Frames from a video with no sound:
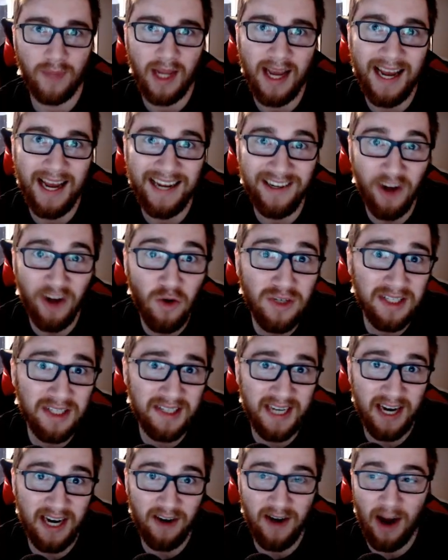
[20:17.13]
And notice
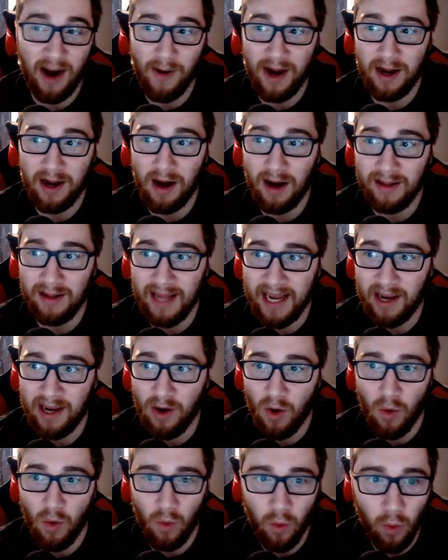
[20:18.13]
here how I got like
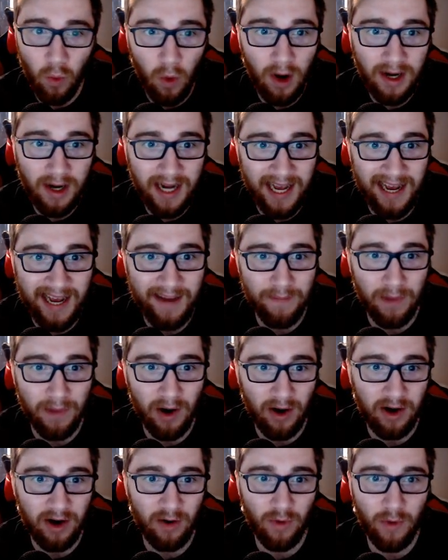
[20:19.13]
one hit
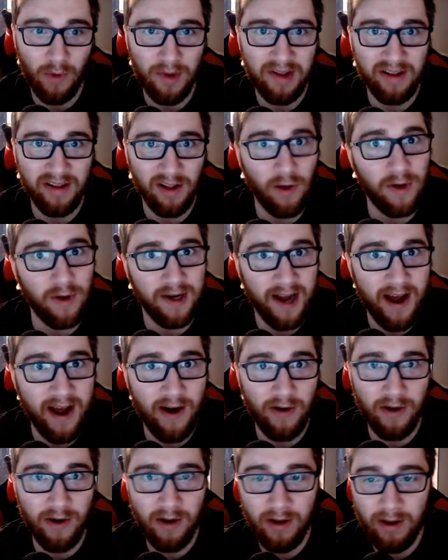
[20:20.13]
marker when we slow it
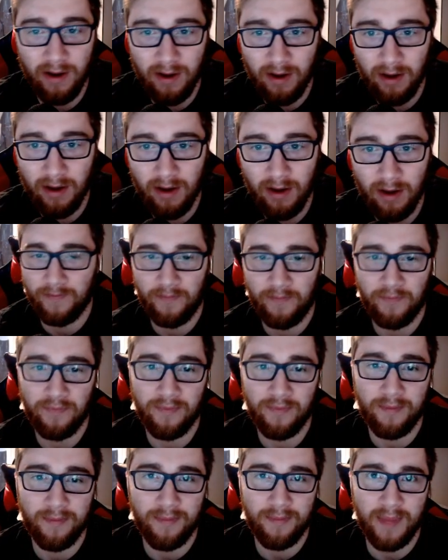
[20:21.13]
down.
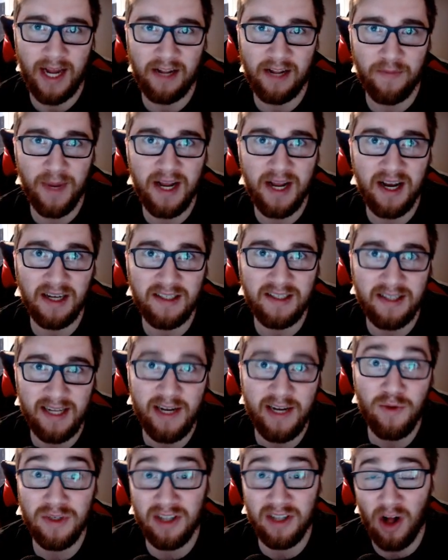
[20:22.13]
That's because
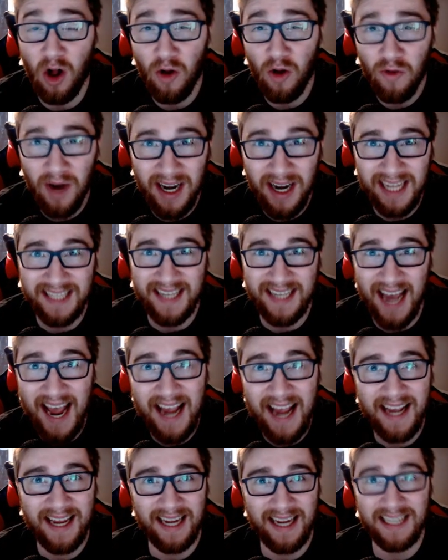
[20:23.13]
he was already
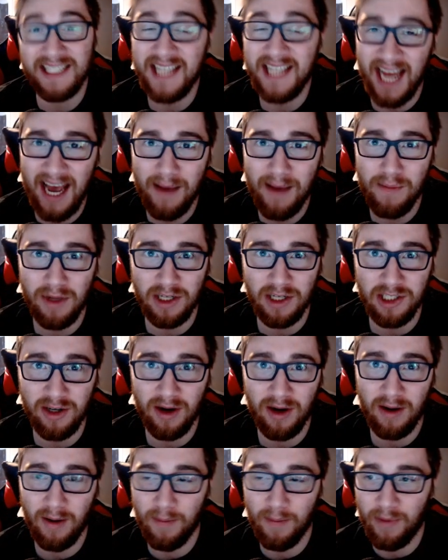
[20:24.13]
taking damage
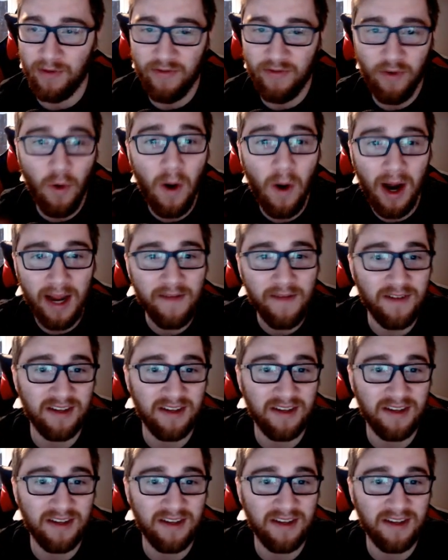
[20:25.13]
before I even